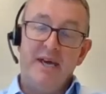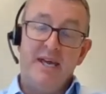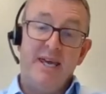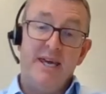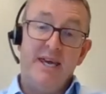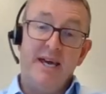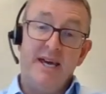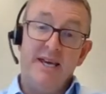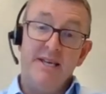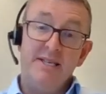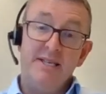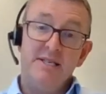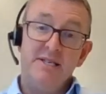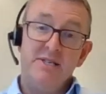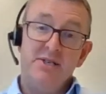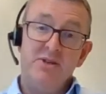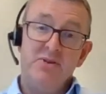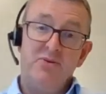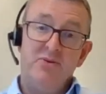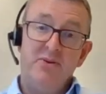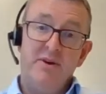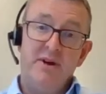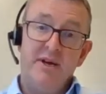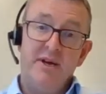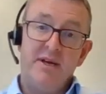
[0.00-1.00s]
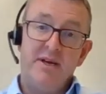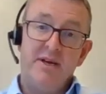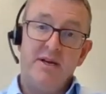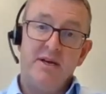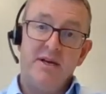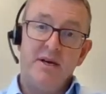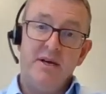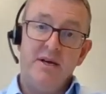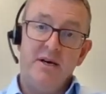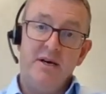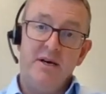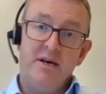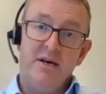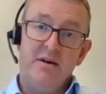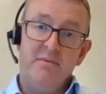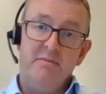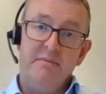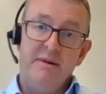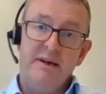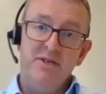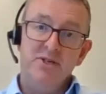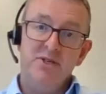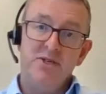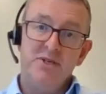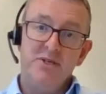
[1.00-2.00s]
big cases that Ric uh,
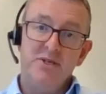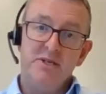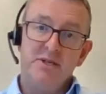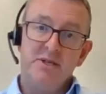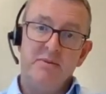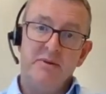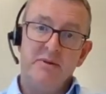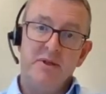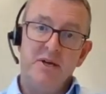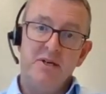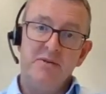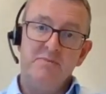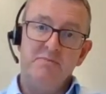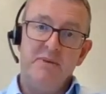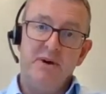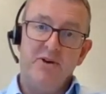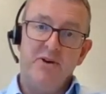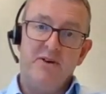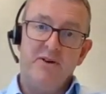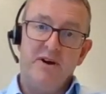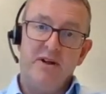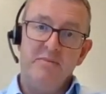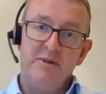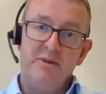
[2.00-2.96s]
mentioned, some of those bigger